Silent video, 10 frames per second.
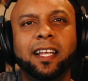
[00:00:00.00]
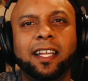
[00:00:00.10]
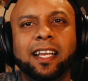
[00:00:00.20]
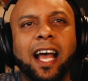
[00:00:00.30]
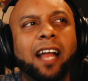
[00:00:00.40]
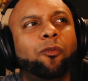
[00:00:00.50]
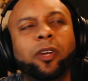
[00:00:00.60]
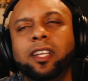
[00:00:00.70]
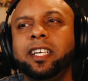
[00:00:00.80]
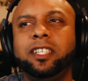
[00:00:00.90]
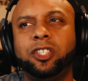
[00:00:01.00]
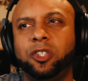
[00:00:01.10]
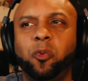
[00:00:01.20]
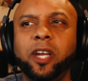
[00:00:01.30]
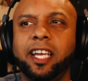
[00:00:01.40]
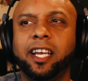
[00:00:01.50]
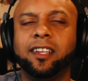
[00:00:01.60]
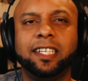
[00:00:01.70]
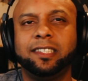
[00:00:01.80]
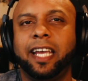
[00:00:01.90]
Not really sweet
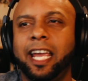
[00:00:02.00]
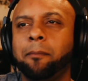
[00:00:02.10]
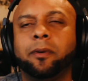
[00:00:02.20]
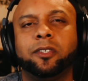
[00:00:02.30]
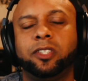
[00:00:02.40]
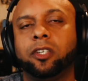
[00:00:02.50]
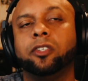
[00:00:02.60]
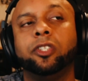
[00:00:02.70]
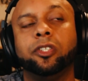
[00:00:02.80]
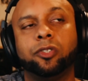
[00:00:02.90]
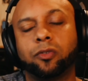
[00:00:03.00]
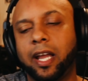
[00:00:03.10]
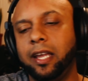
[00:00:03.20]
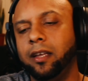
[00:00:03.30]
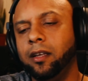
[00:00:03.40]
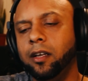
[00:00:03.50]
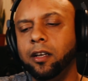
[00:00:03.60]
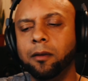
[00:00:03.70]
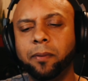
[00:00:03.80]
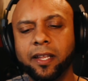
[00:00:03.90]
unless amber's introduced, right?
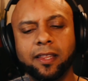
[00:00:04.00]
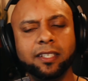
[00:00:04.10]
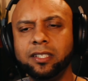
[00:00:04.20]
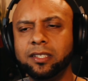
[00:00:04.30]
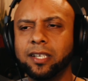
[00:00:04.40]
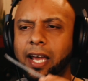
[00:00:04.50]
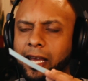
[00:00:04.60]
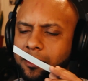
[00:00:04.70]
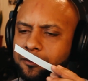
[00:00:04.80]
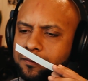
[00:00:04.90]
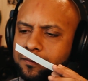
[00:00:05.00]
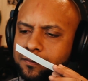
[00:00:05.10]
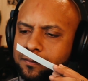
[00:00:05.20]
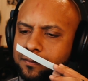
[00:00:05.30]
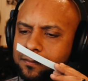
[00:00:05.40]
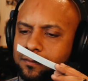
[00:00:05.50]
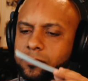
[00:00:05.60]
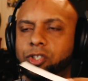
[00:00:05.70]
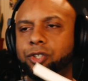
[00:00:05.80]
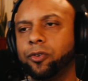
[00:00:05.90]
But this is like
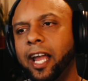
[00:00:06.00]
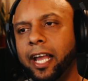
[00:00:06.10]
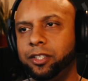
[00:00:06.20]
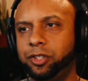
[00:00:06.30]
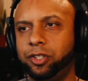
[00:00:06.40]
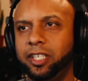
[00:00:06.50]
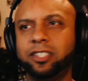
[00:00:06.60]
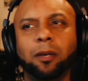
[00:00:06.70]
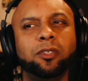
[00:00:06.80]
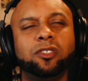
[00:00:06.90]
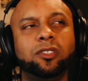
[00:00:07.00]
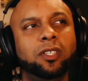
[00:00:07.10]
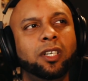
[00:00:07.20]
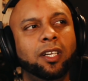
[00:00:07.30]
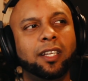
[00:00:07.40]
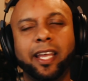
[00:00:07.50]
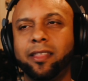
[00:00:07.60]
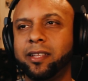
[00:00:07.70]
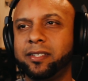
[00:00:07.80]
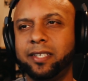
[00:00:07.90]
drenched. It's almost like
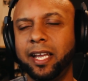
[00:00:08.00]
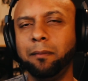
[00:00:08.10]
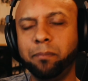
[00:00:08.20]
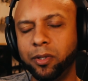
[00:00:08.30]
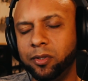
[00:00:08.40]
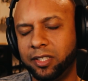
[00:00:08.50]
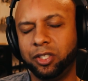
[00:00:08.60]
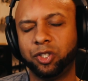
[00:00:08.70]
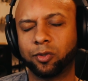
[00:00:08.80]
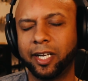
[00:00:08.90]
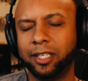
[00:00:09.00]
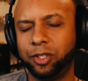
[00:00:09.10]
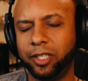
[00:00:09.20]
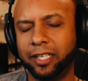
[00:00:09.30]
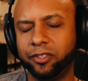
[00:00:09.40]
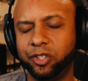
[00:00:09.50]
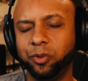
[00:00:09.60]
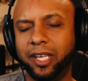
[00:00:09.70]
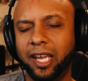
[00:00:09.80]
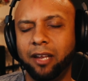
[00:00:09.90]
the same boozy drench as you
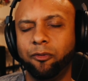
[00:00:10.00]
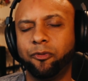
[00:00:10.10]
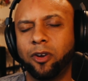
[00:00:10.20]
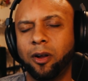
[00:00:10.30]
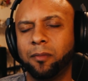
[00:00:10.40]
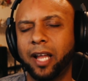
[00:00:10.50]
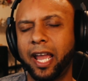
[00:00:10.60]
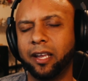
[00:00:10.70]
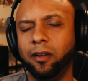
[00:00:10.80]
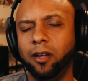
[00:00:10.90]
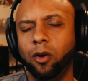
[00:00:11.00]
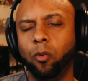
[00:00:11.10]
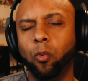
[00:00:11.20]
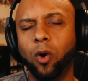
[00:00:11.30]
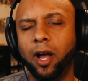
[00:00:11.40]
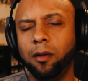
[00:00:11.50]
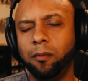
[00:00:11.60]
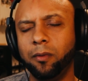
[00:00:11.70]
get from like what